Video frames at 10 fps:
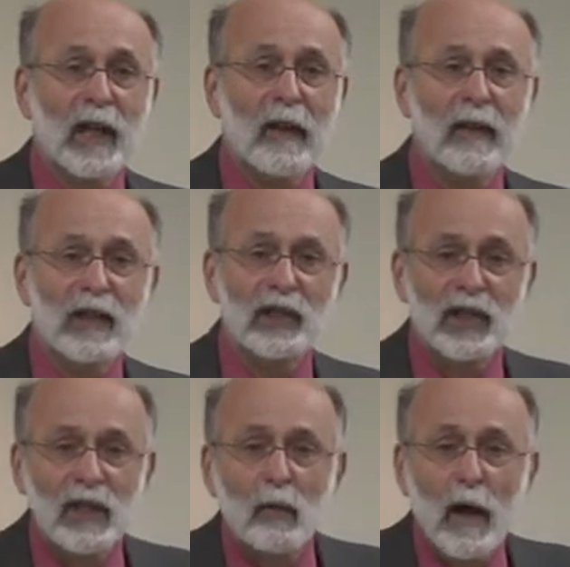and then
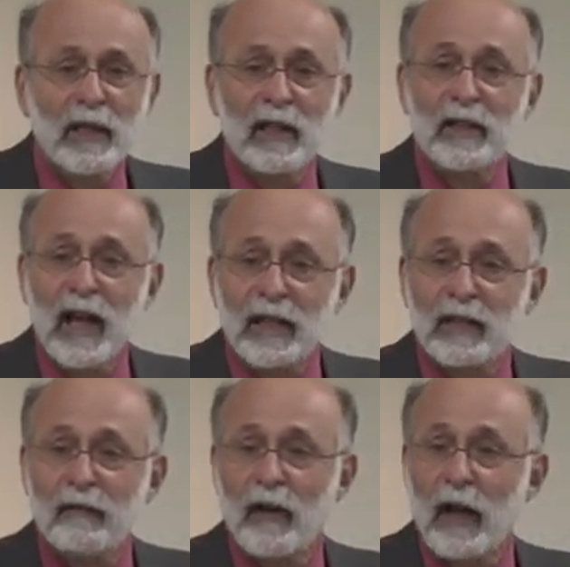she went to
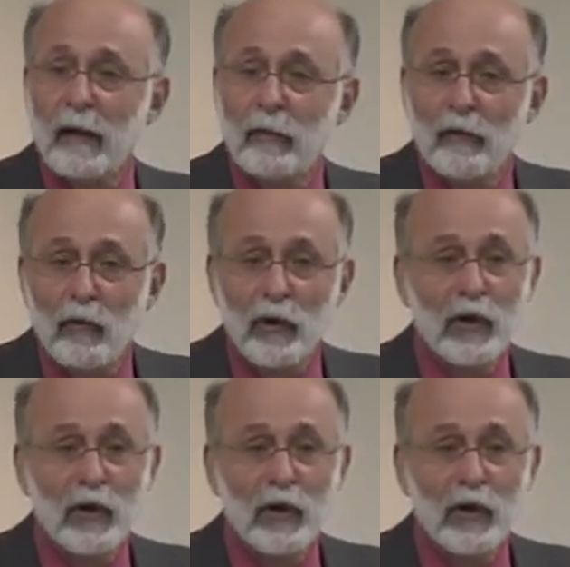testify before